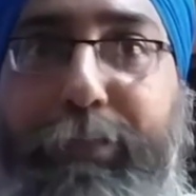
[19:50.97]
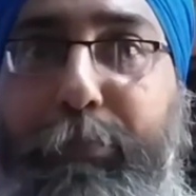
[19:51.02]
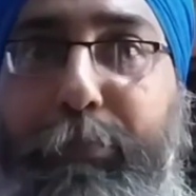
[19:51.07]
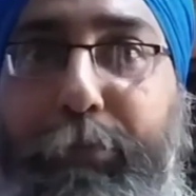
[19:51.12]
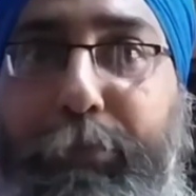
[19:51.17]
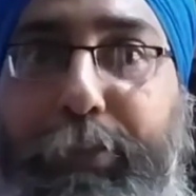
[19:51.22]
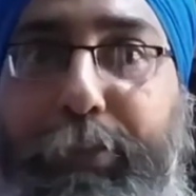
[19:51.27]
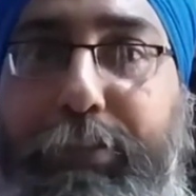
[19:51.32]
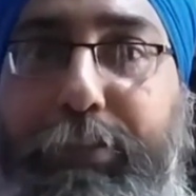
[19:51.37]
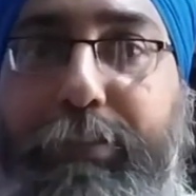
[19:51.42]

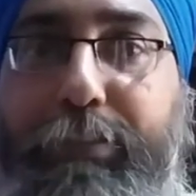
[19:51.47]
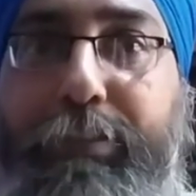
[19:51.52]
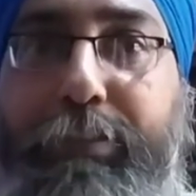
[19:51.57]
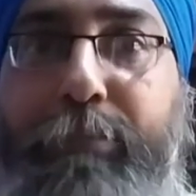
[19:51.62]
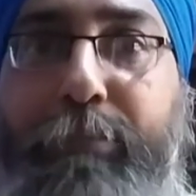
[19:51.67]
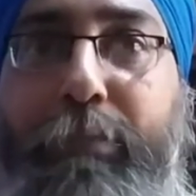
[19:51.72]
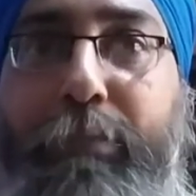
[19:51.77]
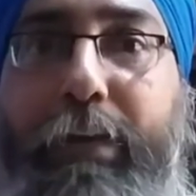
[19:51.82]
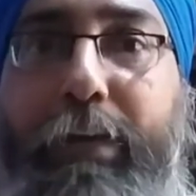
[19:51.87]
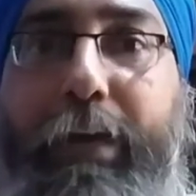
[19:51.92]
mutations,
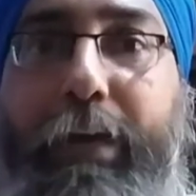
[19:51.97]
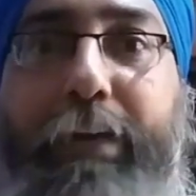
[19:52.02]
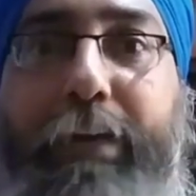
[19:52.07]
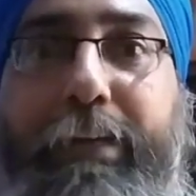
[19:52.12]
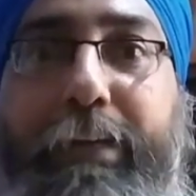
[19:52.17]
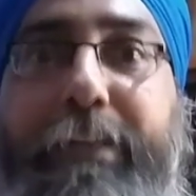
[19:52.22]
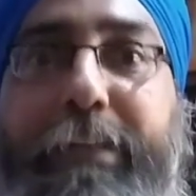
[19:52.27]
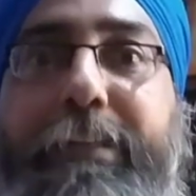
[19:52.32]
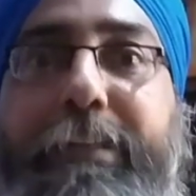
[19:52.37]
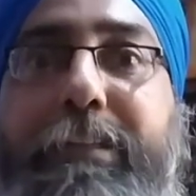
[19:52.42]
and
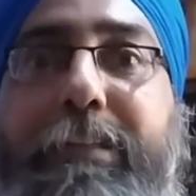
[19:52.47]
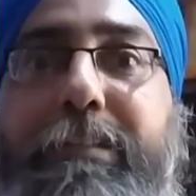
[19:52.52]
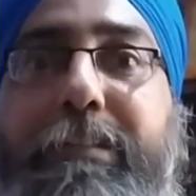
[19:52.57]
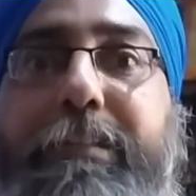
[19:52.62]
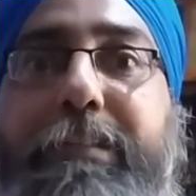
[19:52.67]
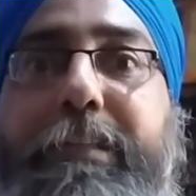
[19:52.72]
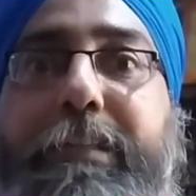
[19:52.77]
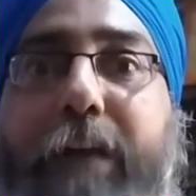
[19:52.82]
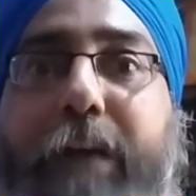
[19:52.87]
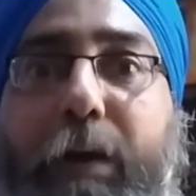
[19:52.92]
India is
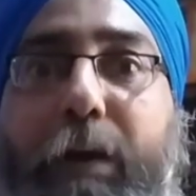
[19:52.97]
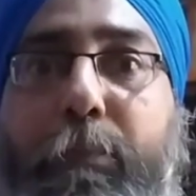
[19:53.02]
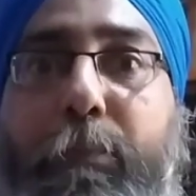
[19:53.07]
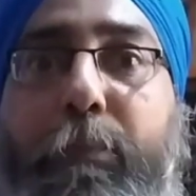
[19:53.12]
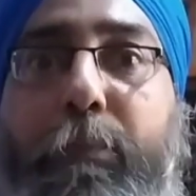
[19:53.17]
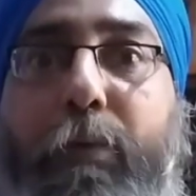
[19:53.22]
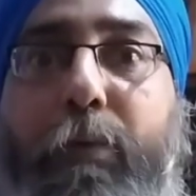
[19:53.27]
the hub,